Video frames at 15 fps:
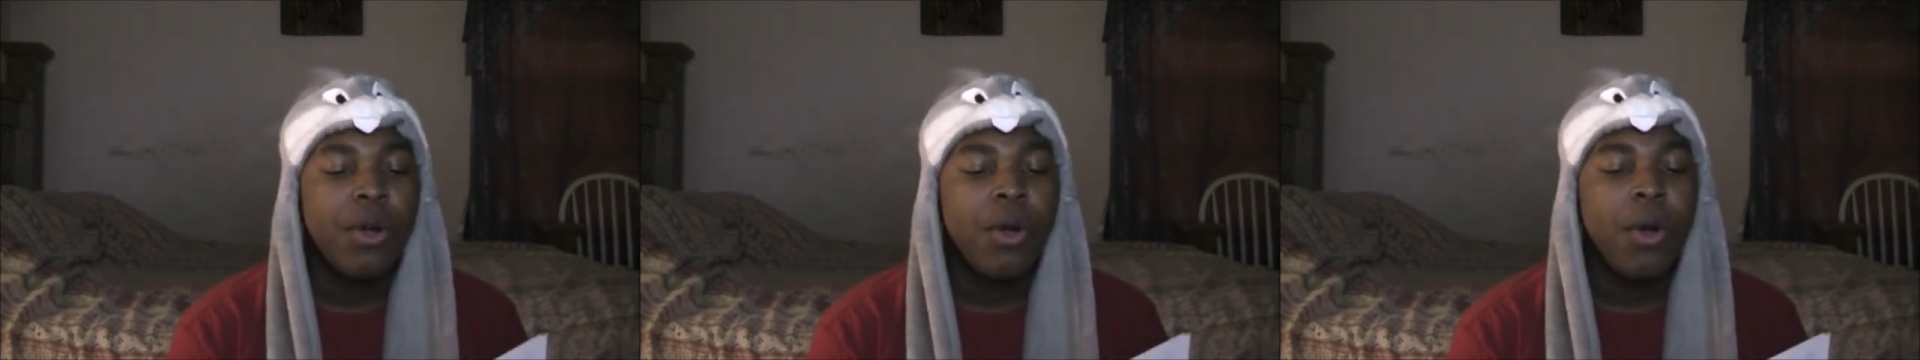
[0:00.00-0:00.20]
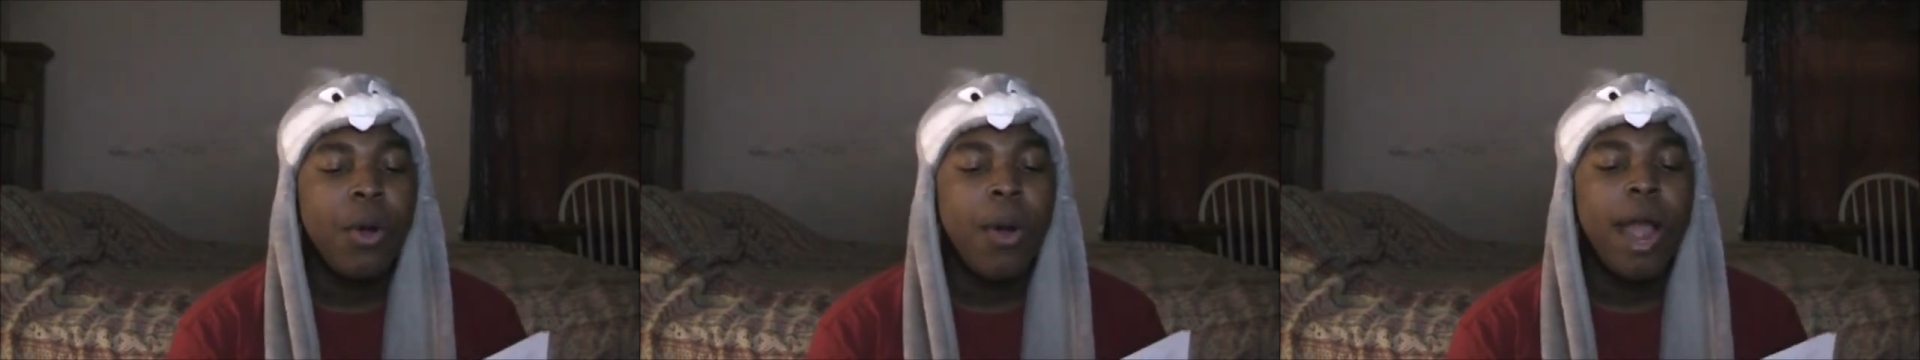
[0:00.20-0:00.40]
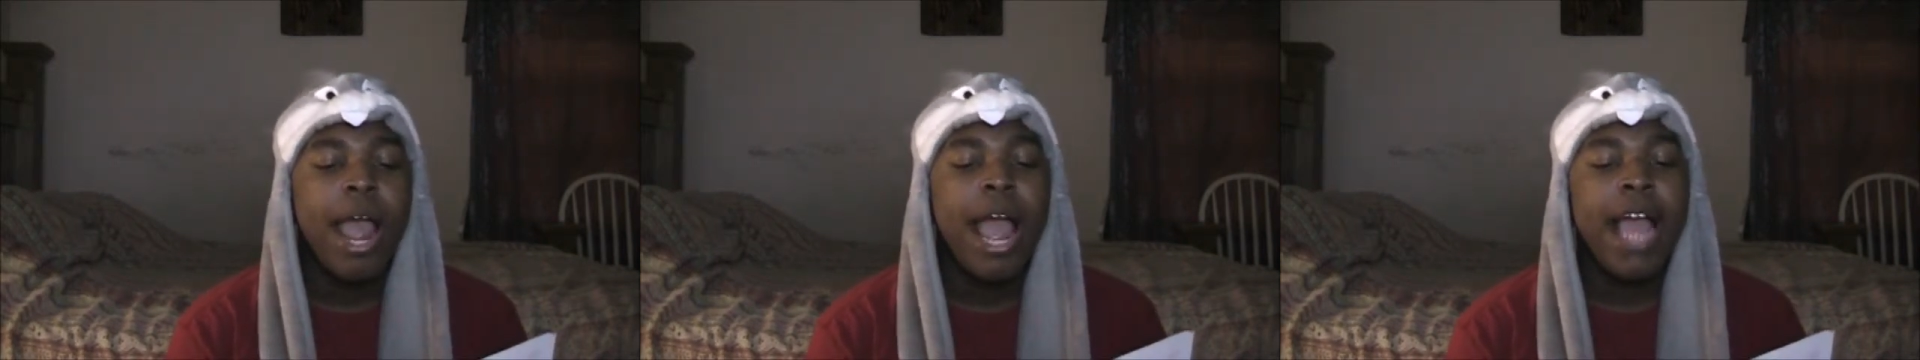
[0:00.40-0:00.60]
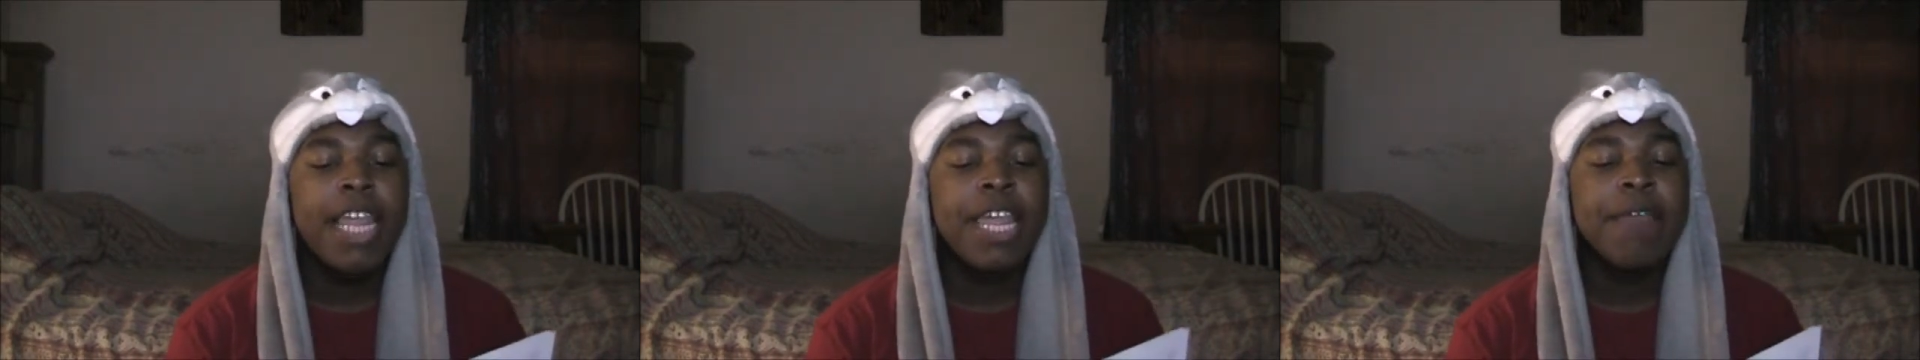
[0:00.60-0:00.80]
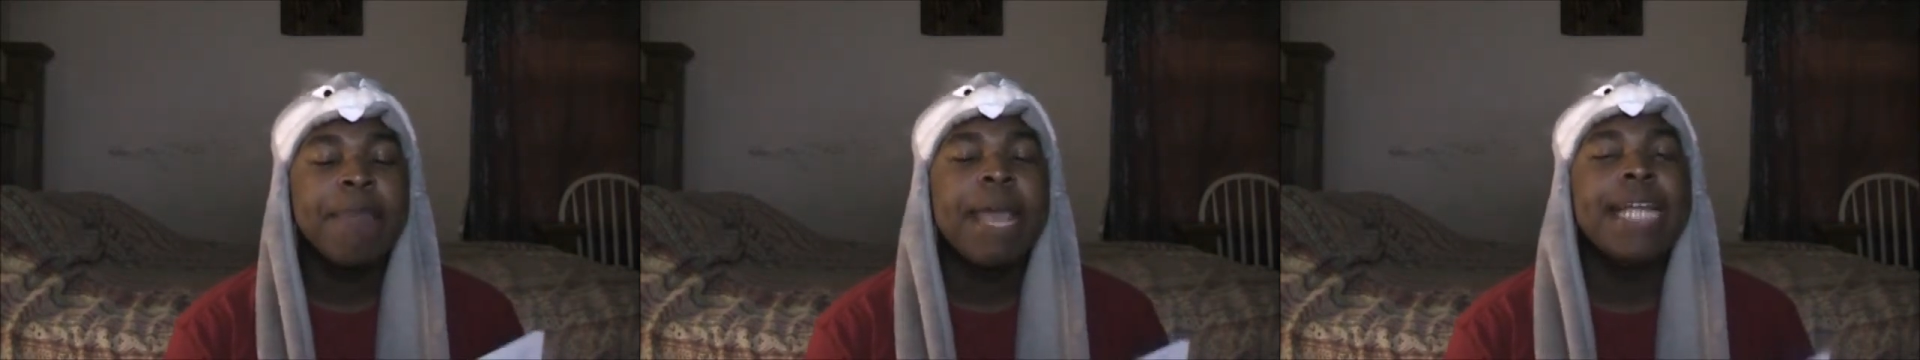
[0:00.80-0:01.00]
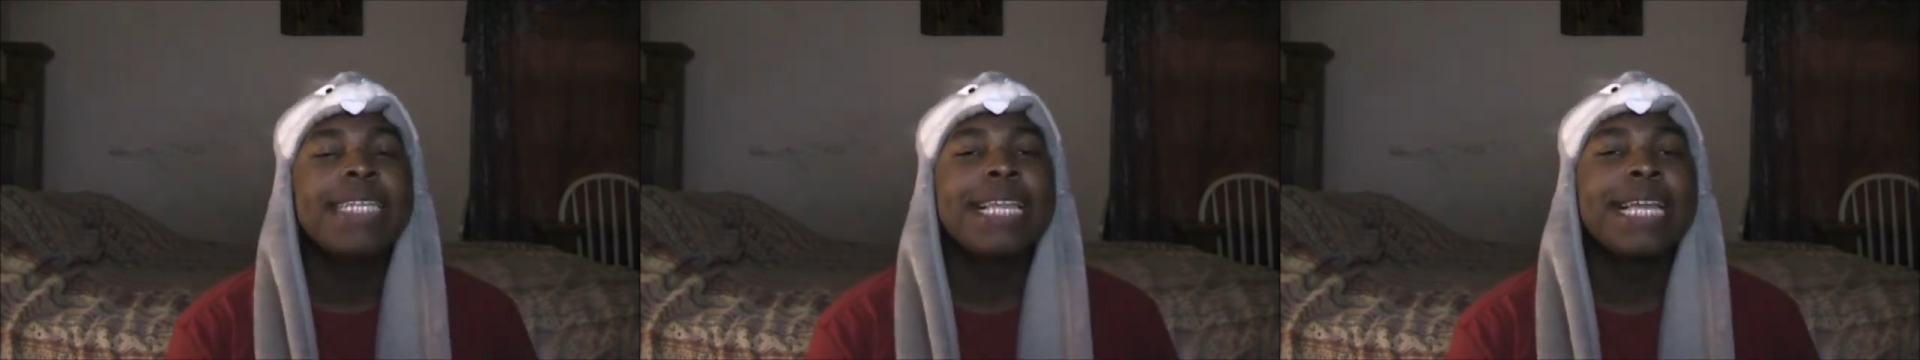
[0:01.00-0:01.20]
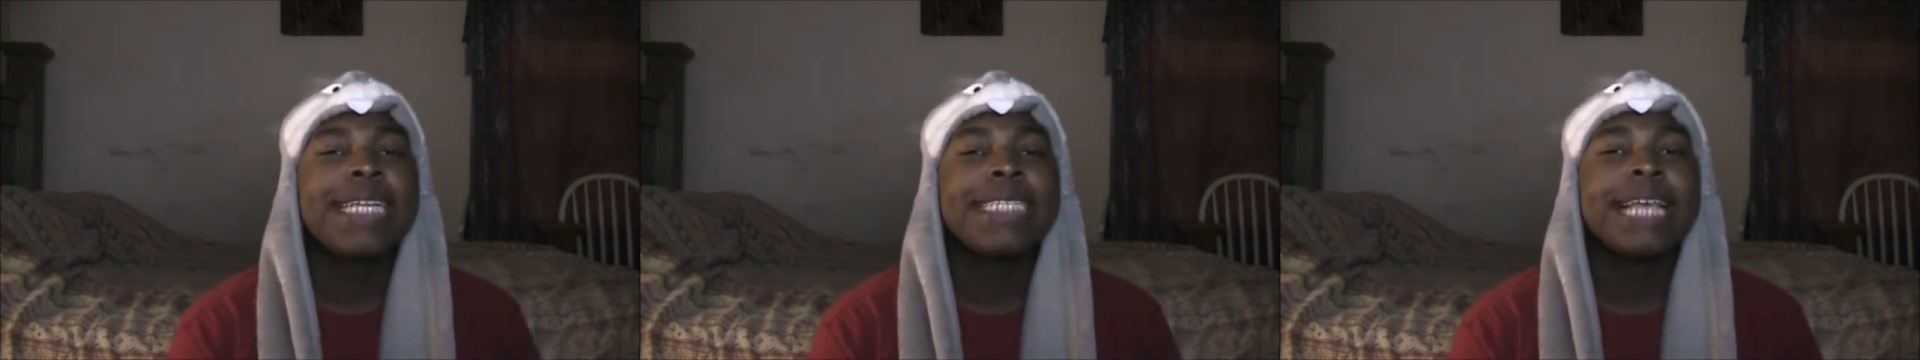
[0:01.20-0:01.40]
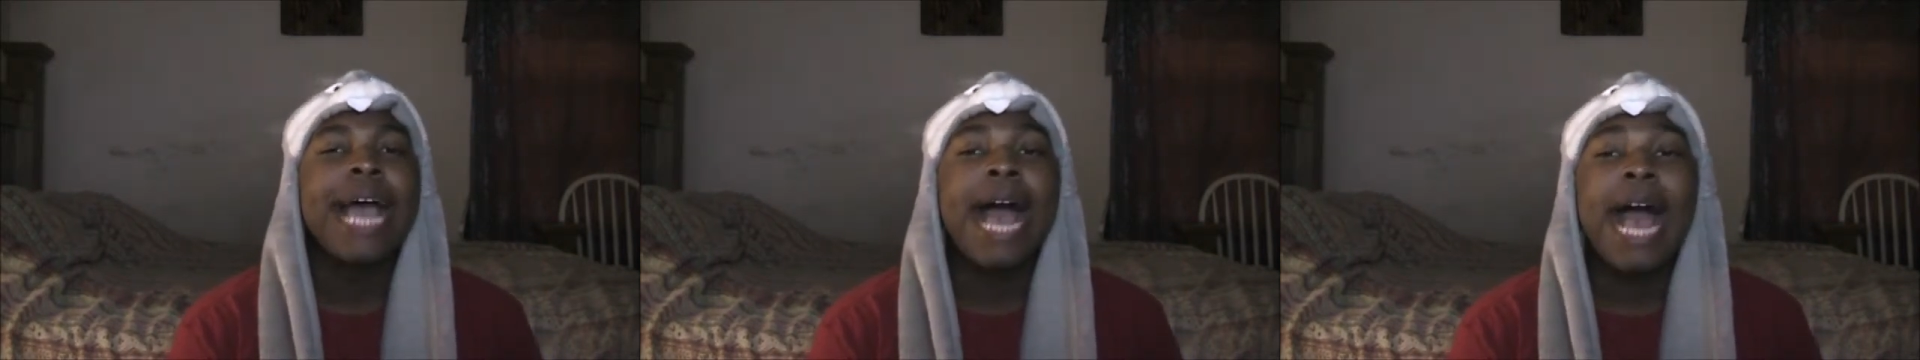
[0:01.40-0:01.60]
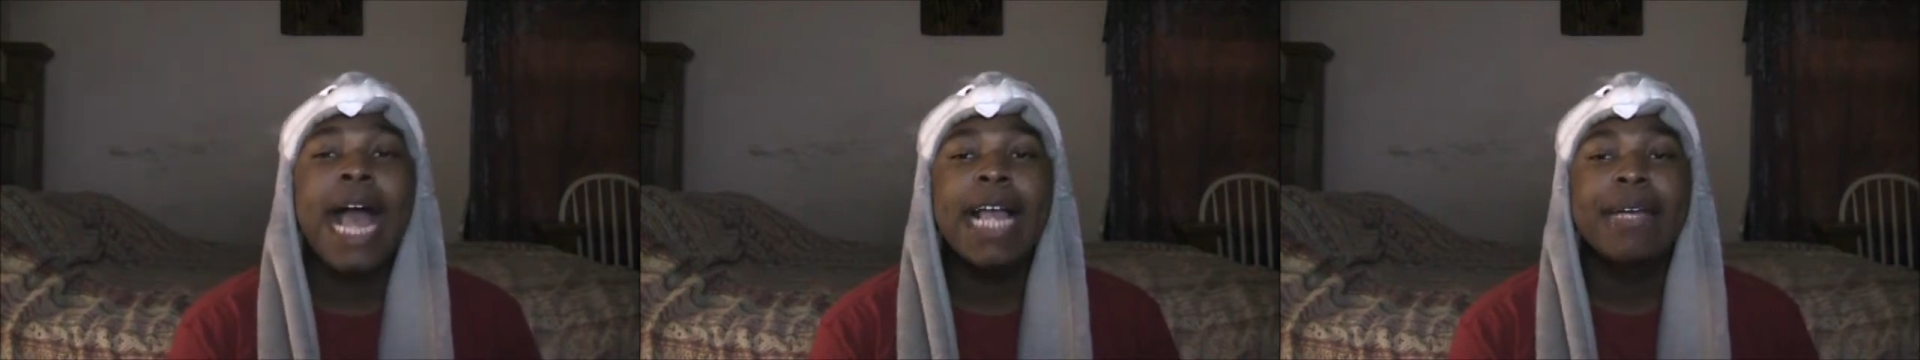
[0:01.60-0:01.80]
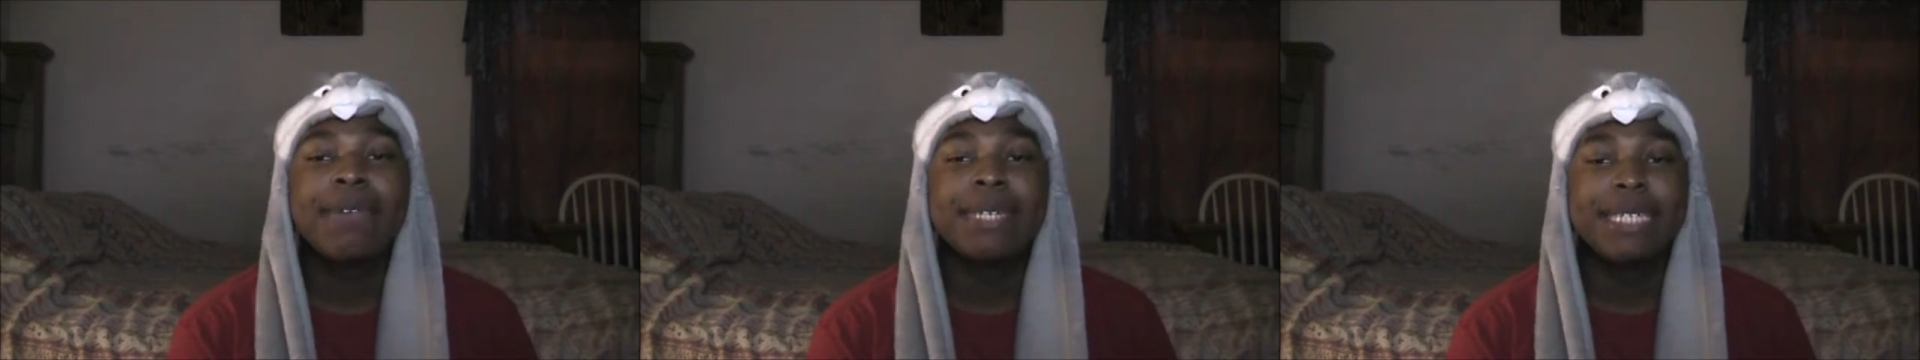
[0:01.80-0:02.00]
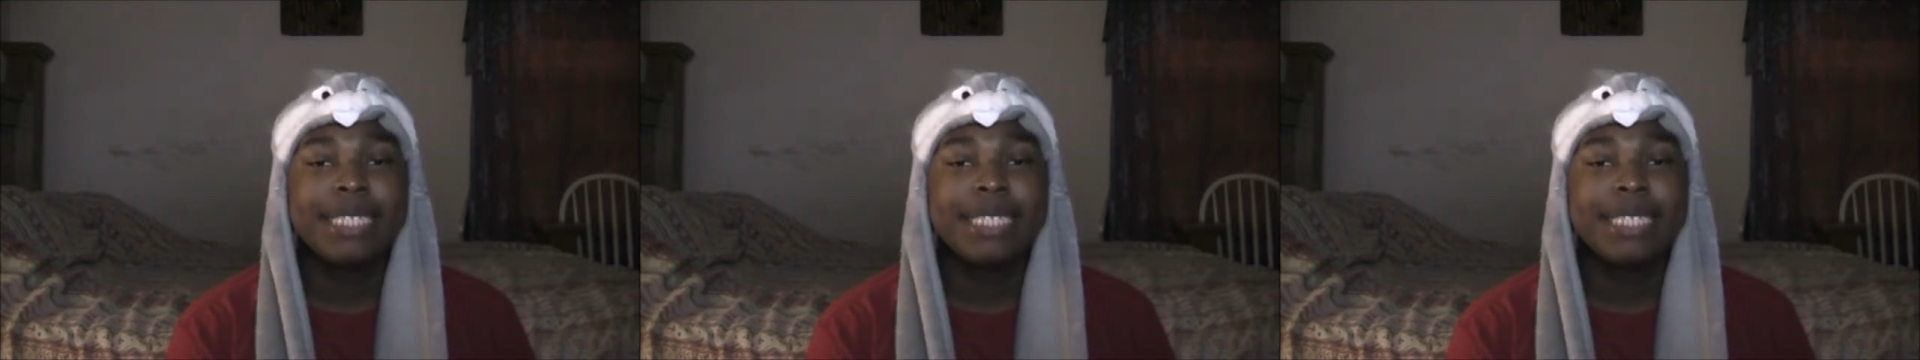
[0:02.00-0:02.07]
or how you make things awkward.